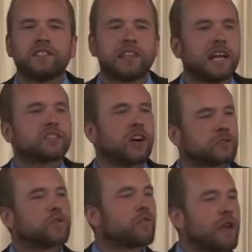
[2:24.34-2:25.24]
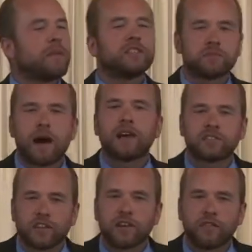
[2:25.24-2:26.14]
in these nice cars with great big
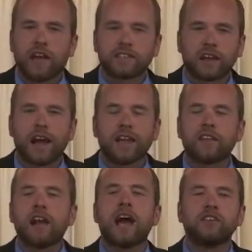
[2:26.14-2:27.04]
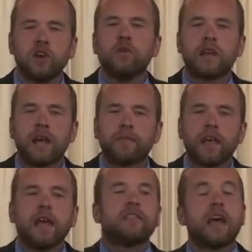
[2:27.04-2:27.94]
smiles on their face. All right? They're not doing it.
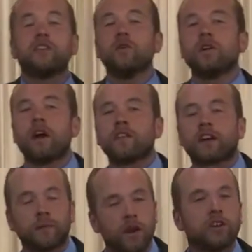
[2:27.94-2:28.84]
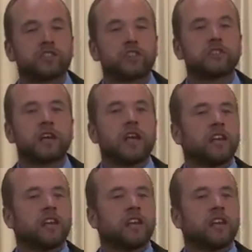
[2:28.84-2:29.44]
They do it on the commercials.